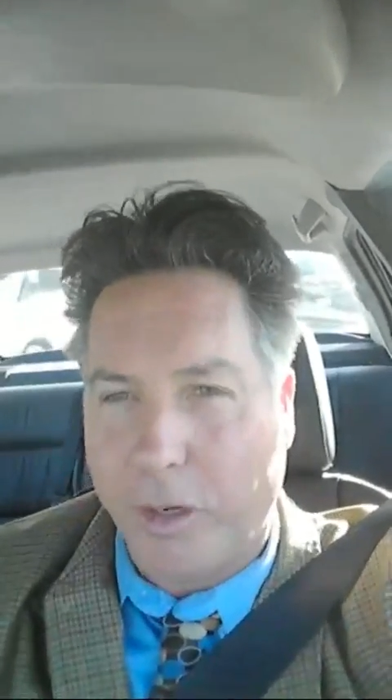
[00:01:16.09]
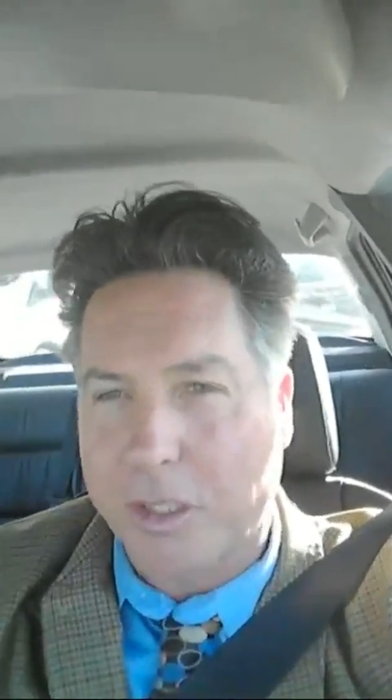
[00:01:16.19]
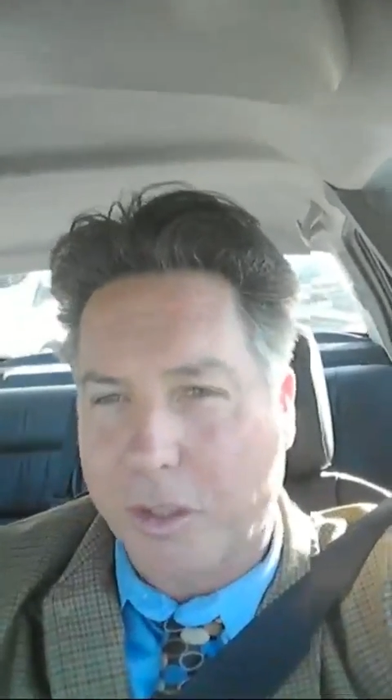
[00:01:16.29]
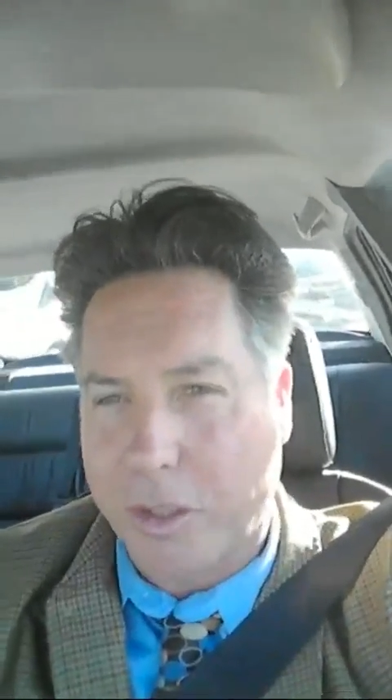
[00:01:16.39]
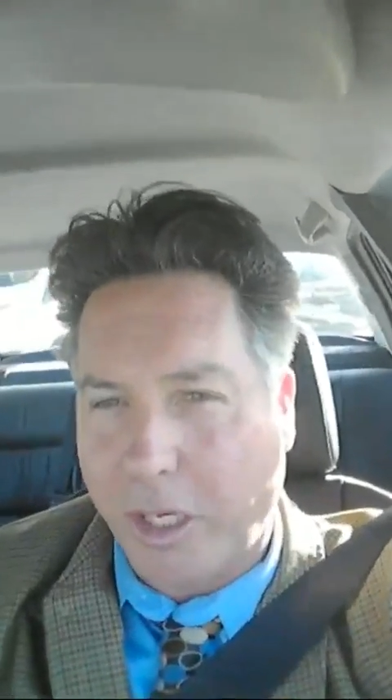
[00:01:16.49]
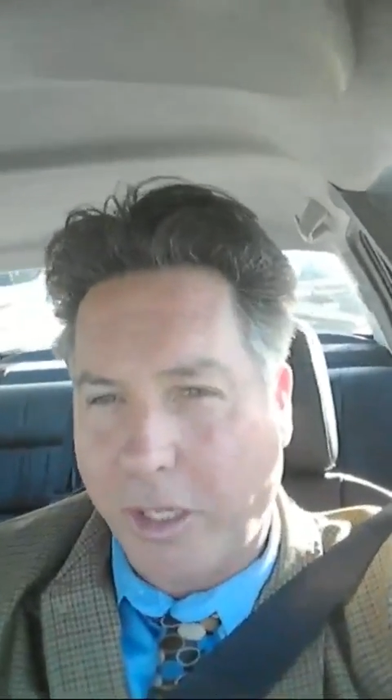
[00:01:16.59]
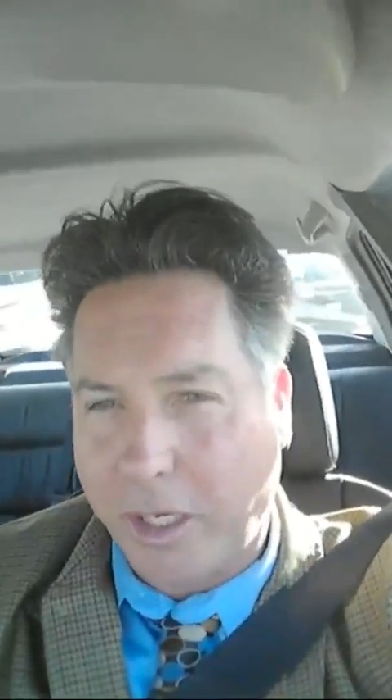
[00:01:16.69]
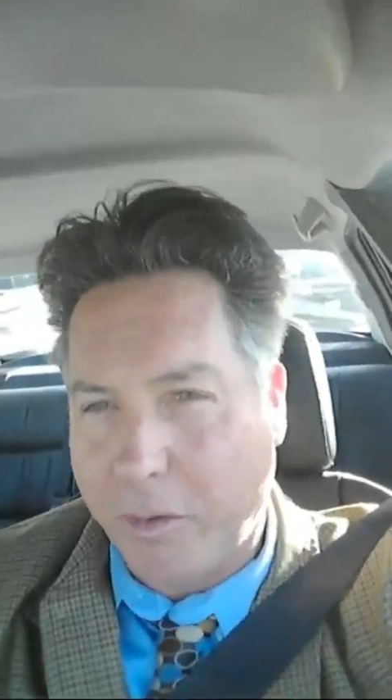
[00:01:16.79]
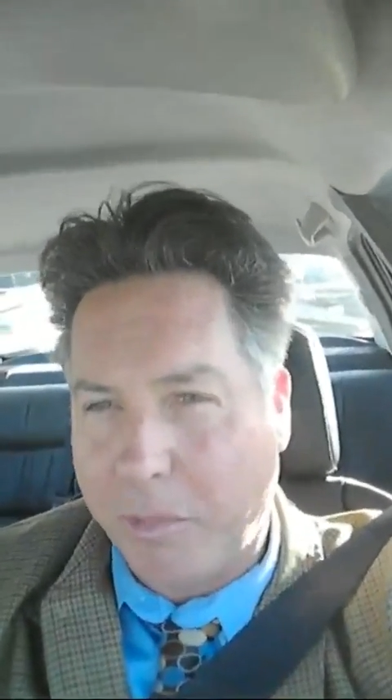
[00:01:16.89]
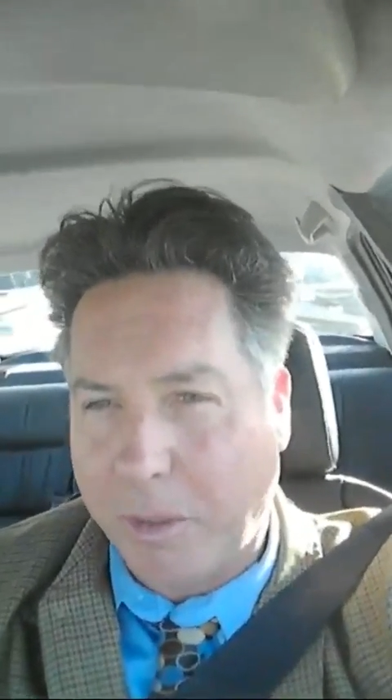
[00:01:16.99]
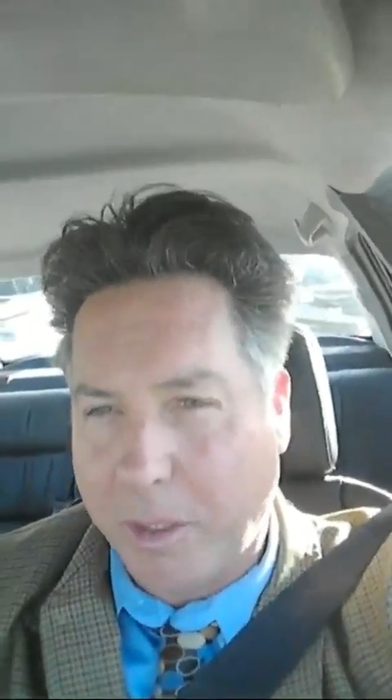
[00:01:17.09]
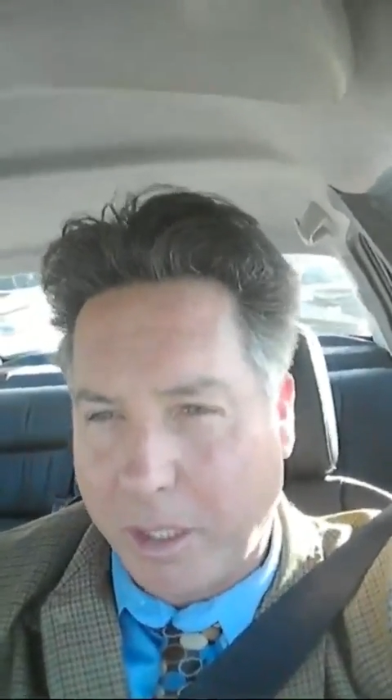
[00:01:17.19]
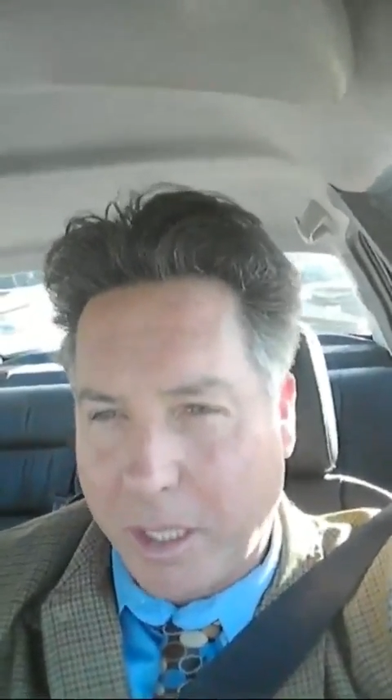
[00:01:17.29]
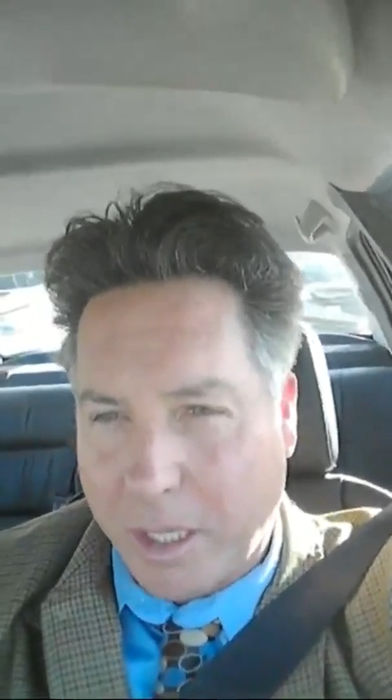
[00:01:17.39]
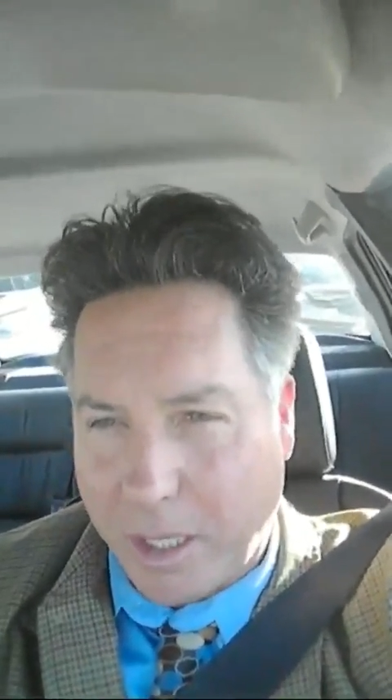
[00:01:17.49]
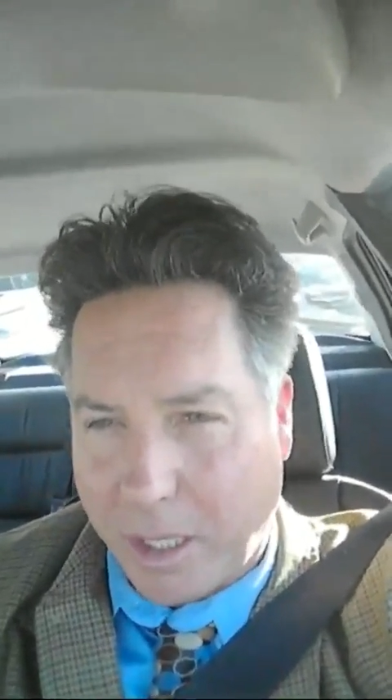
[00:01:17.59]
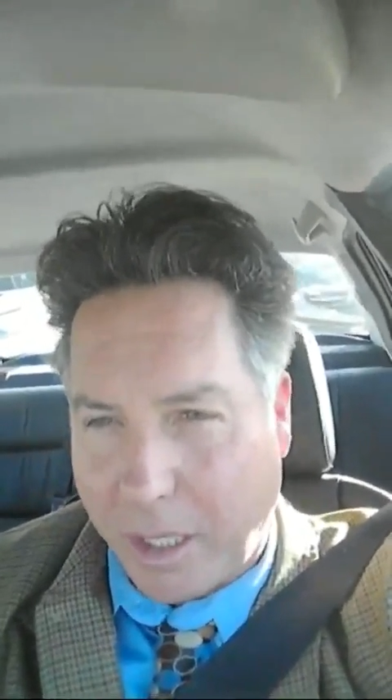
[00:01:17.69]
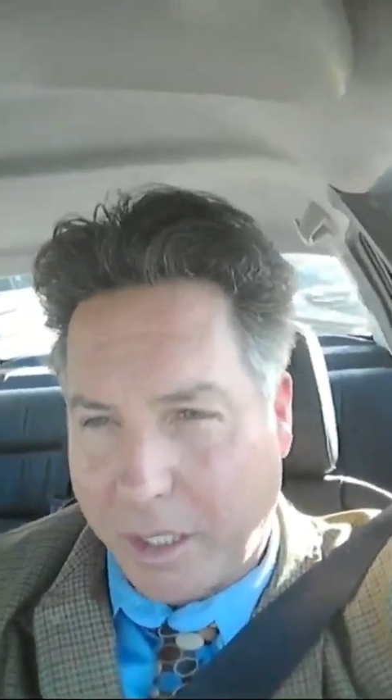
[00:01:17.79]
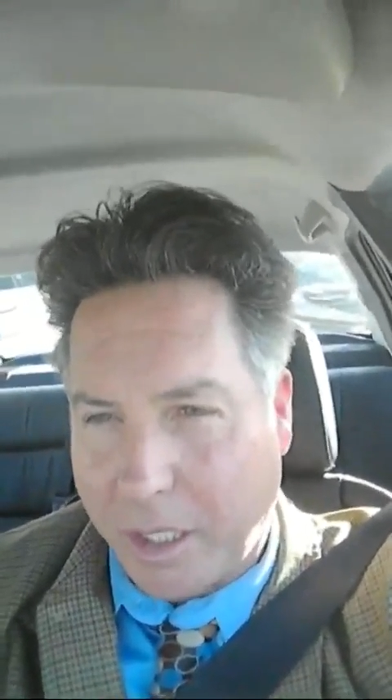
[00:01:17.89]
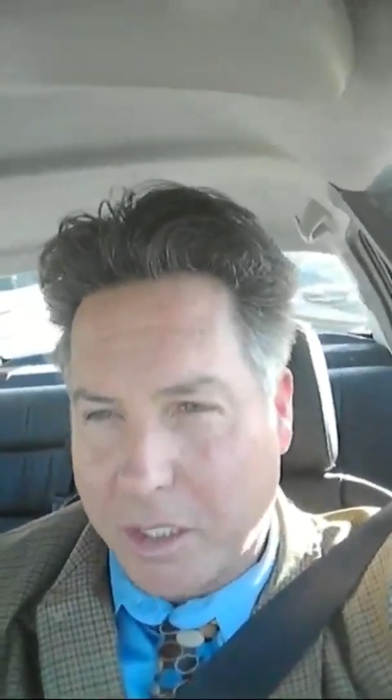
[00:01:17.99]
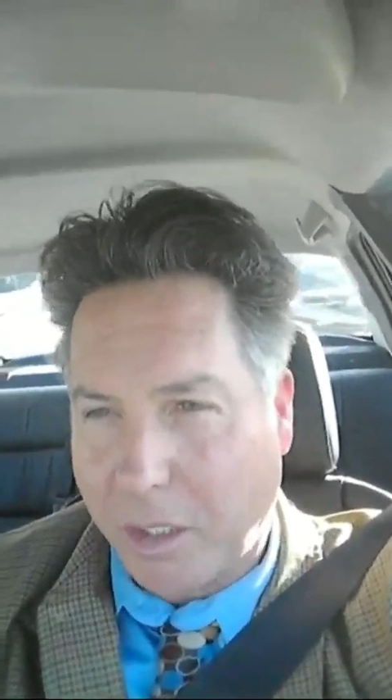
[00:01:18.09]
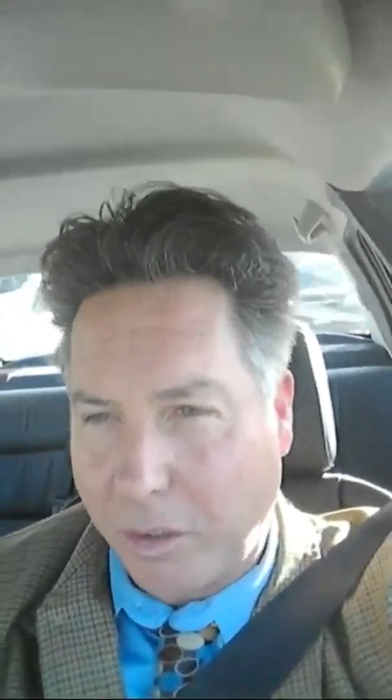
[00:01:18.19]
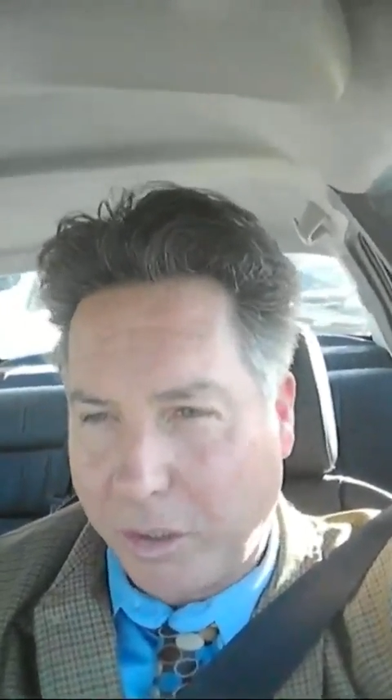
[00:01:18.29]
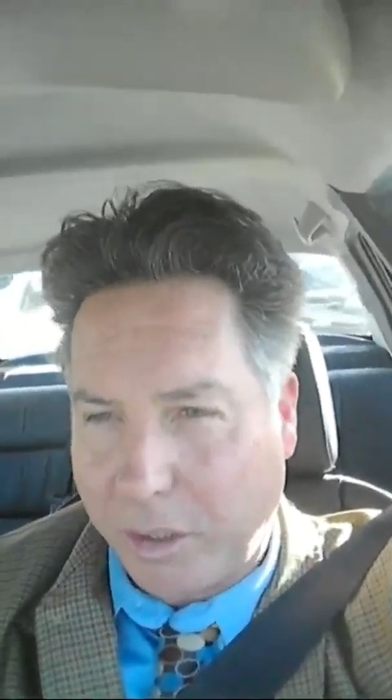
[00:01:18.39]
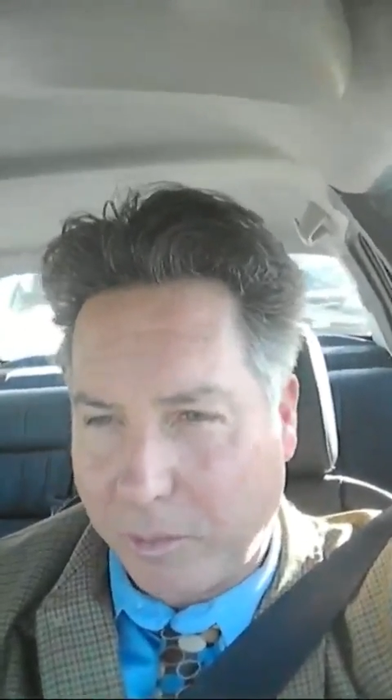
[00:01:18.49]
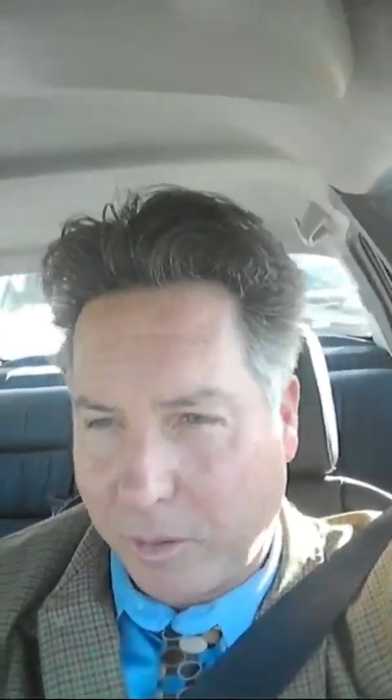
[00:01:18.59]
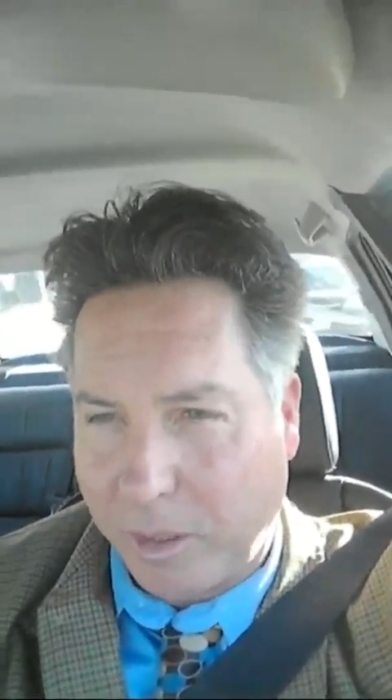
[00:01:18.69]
drinks are killing everybody, I guess it only